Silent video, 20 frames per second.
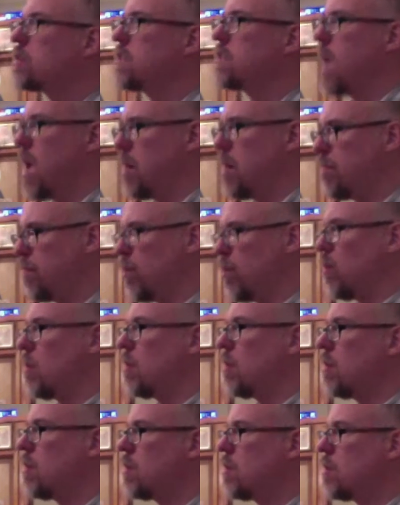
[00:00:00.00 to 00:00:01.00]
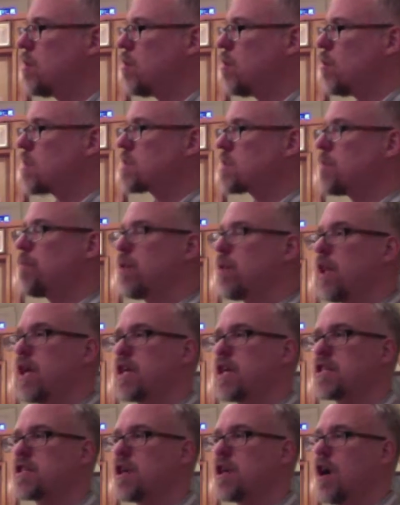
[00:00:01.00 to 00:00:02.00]
temple was a
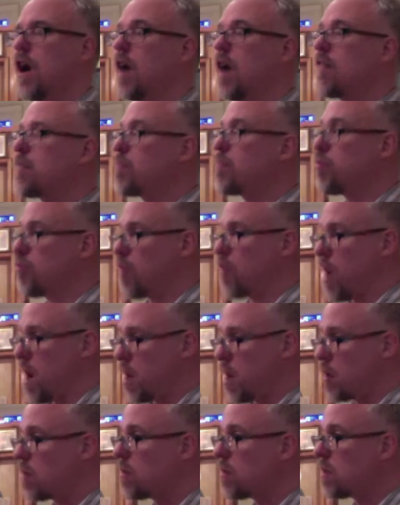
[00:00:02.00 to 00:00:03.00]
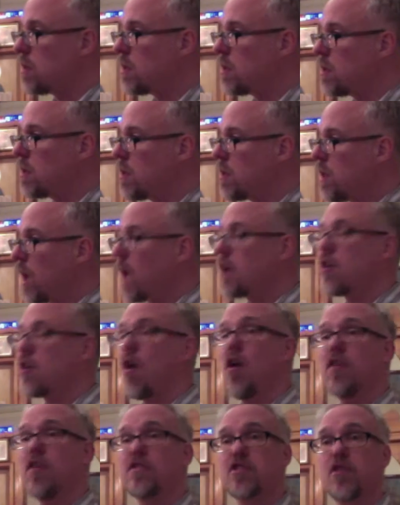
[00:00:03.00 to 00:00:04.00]
place of prayer and
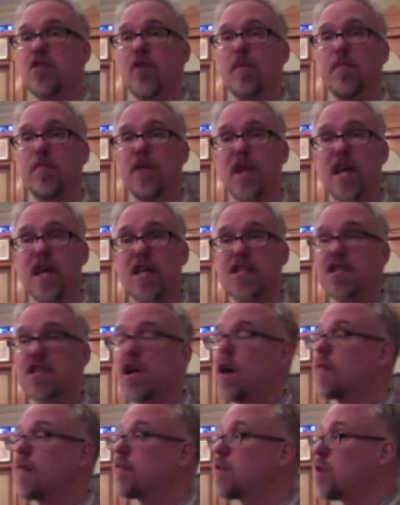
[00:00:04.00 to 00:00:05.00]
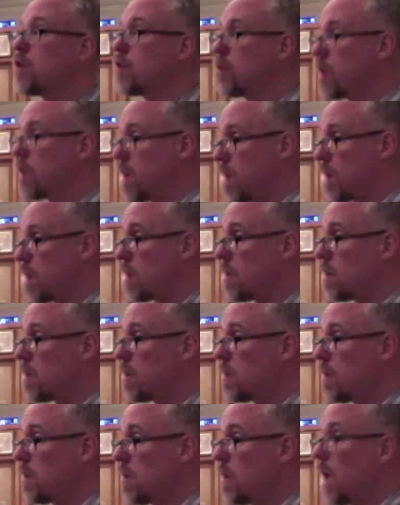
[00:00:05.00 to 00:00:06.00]
also a place of learning.
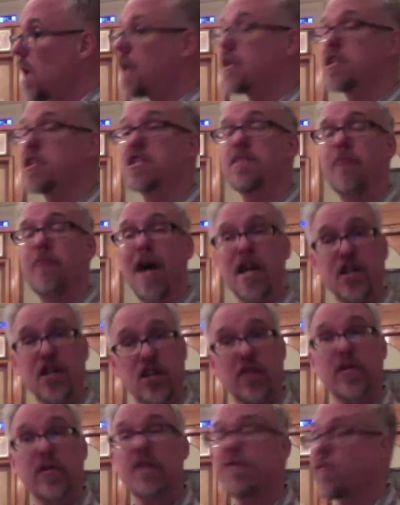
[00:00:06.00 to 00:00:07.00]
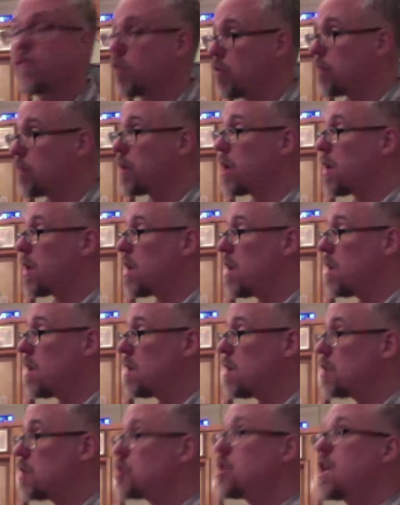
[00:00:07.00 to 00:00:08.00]
And despite her infirmity,
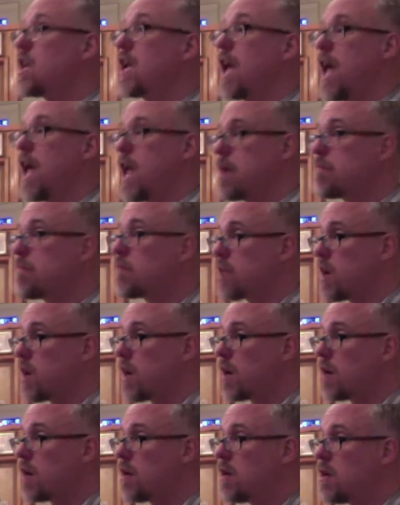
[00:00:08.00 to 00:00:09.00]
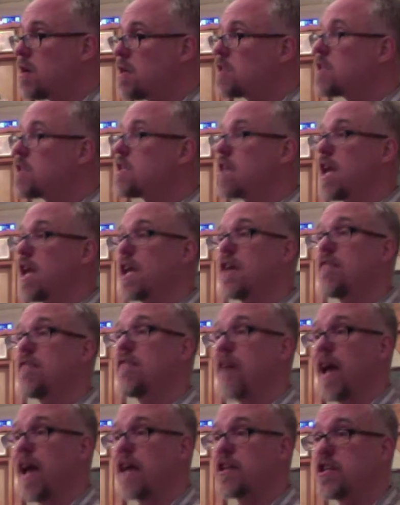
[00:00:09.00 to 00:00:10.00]
she came there to take
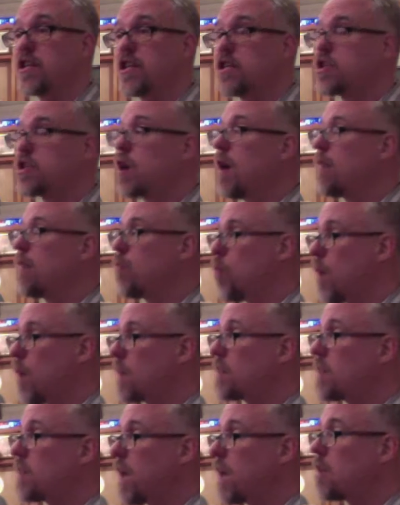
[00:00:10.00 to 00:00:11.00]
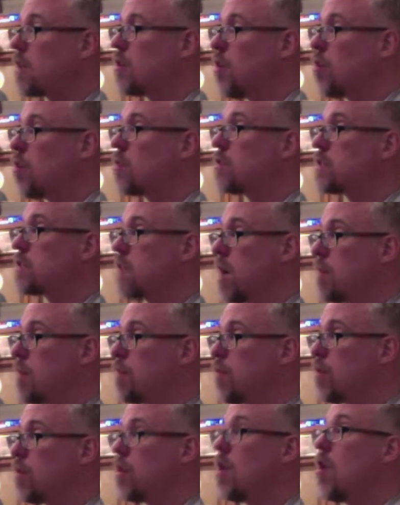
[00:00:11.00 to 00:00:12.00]
advantage of what that local
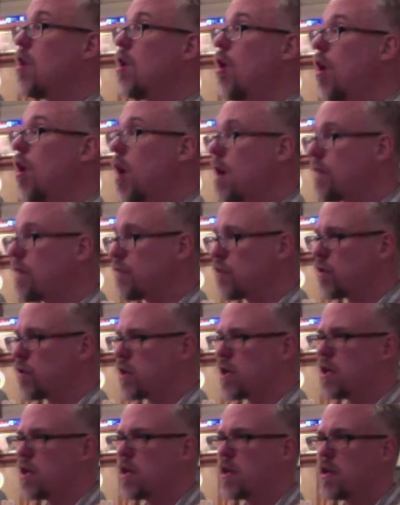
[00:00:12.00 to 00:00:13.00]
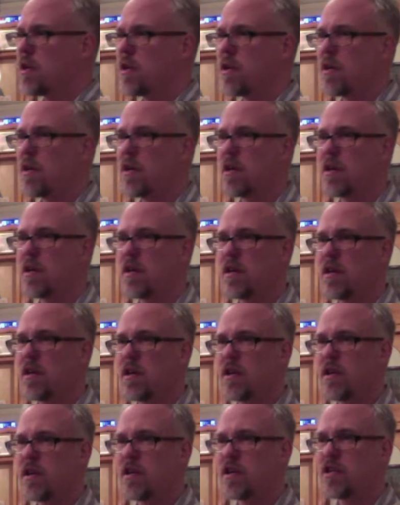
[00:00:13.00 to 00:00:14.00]
temple offered.
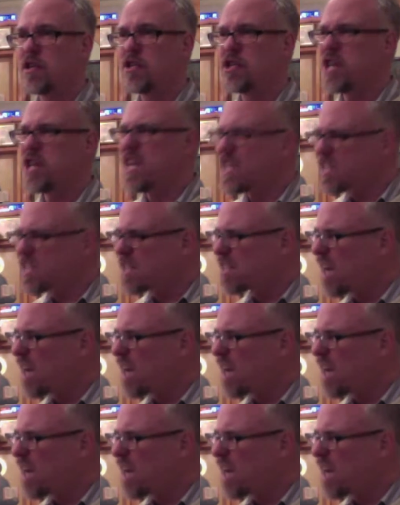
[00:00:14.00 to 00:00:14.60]
Jesus,